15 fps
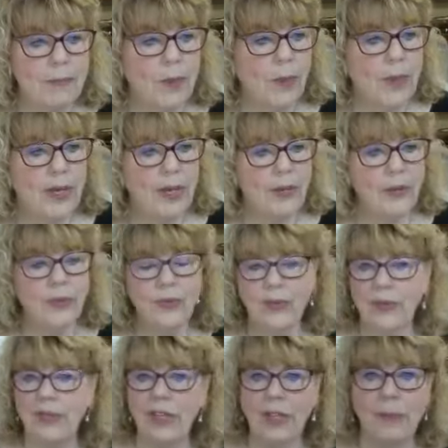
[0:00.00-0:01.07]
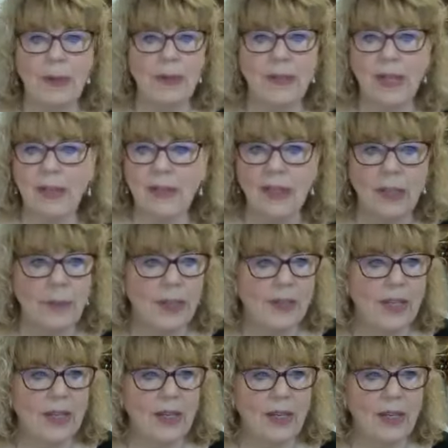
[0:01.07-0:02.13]
Boy, I used to think about that,
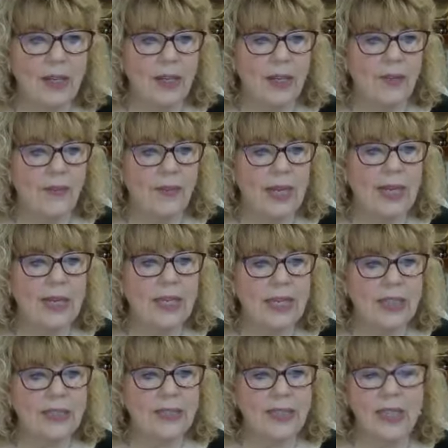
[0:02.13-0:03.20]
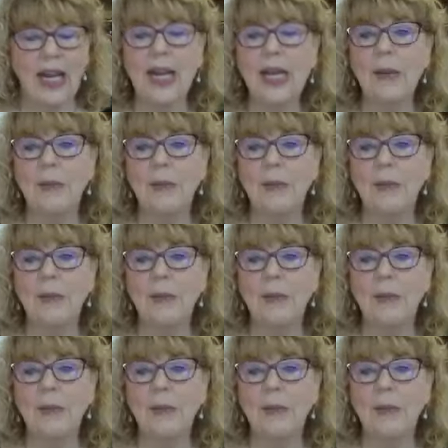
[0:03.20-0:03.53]
and finally I said, I